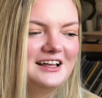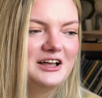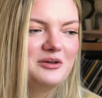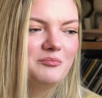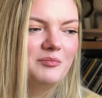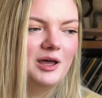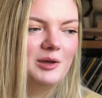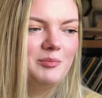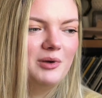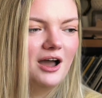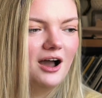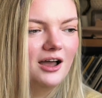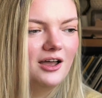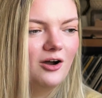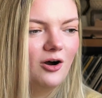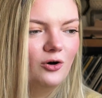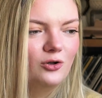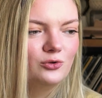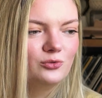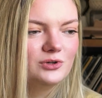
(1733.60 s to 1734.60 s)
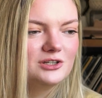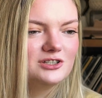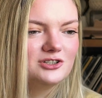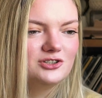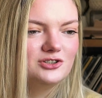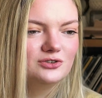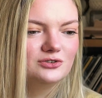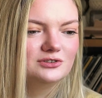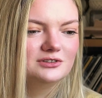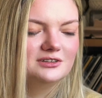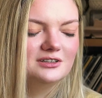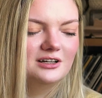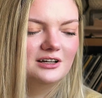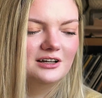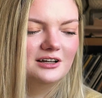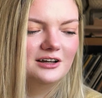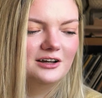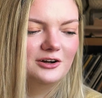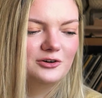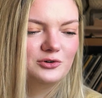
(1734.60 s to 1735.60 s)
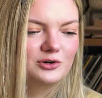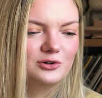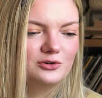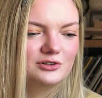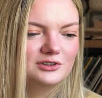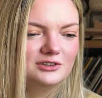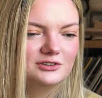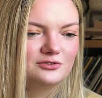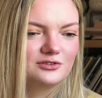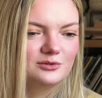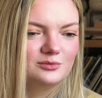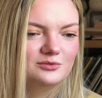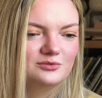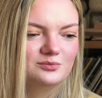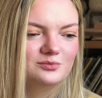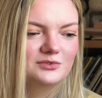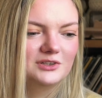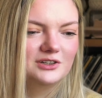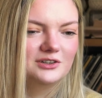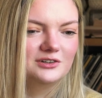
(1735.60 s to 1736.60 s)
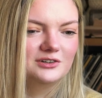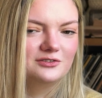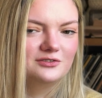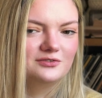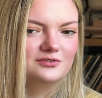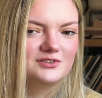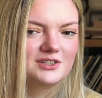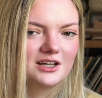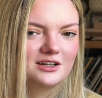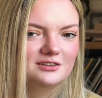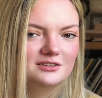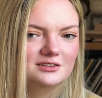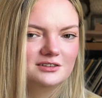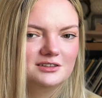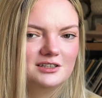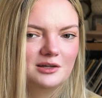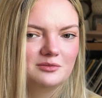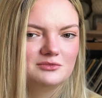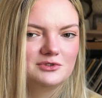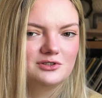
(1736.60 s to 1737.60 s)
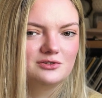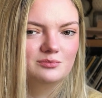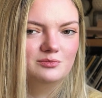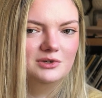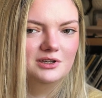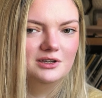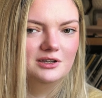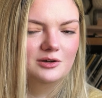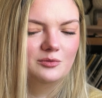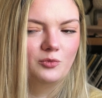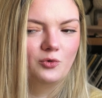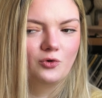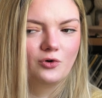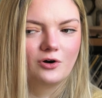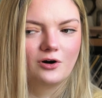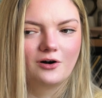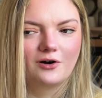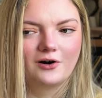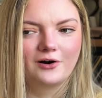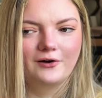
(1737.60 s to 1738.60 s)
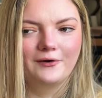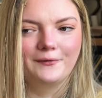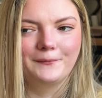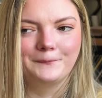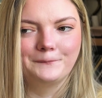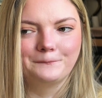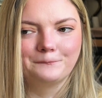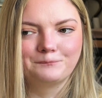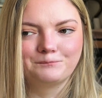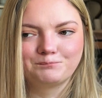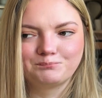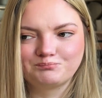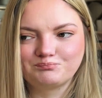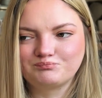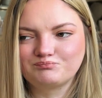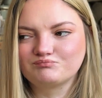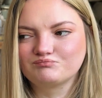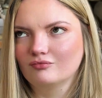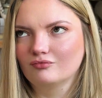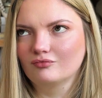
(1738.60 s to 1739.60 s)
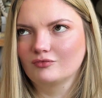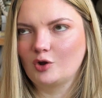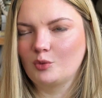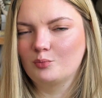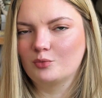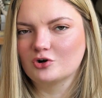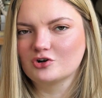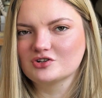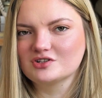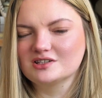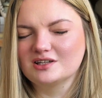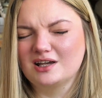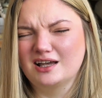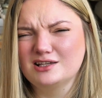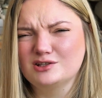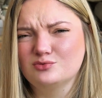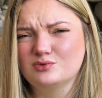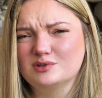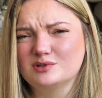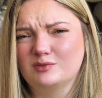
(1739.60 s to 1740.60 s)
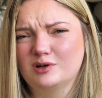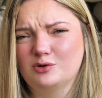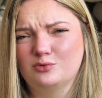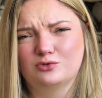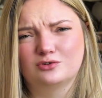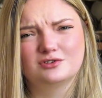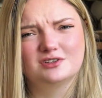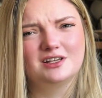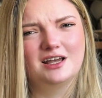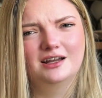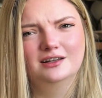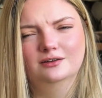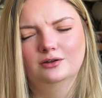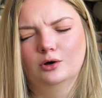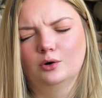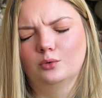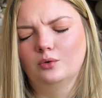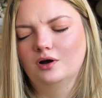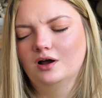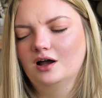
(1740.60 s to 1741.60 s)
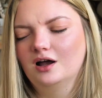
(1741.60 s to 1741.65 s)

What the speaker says: Maybe I always should record it from the second attempt to be more precise with my words. I don't know.